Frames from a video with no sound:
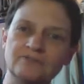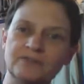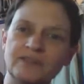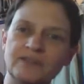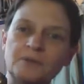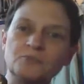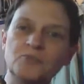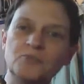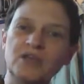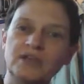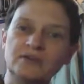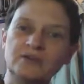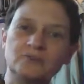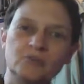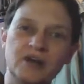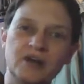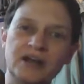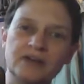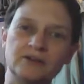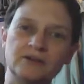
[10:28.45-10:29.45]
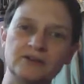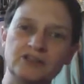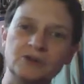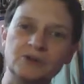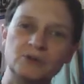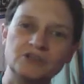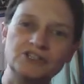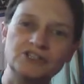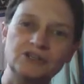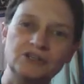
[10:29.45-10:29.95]
And then being brown, of
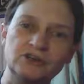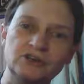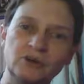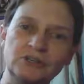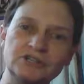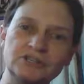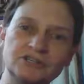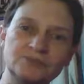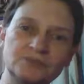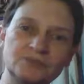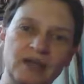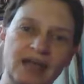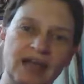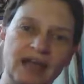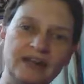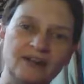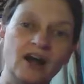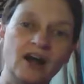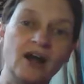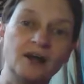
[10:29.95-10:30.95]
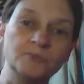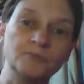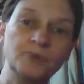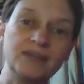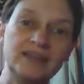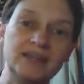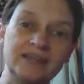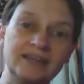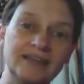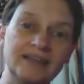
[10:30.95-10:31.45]
course, you can always add hot
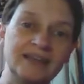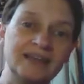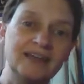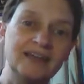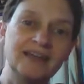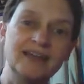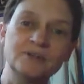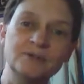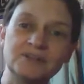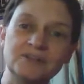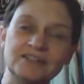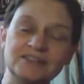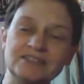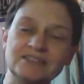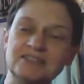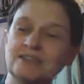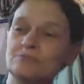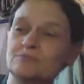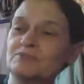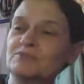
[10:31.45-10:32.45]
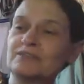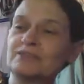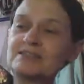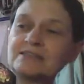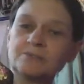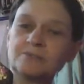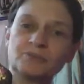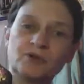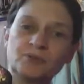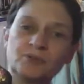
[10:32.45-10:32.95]
pink because
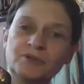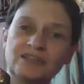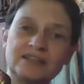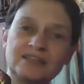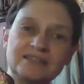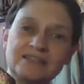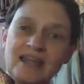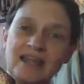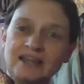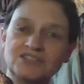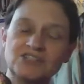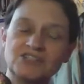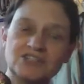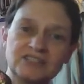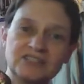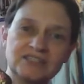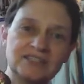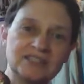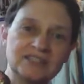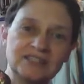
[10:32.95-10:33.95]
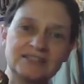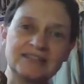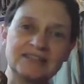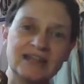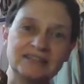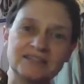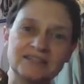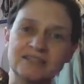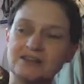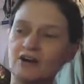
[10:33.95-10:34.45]
that just
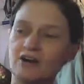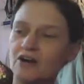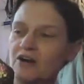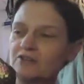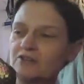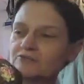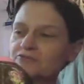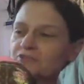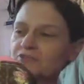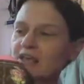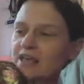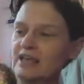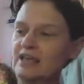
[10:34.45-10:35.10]
sets it off.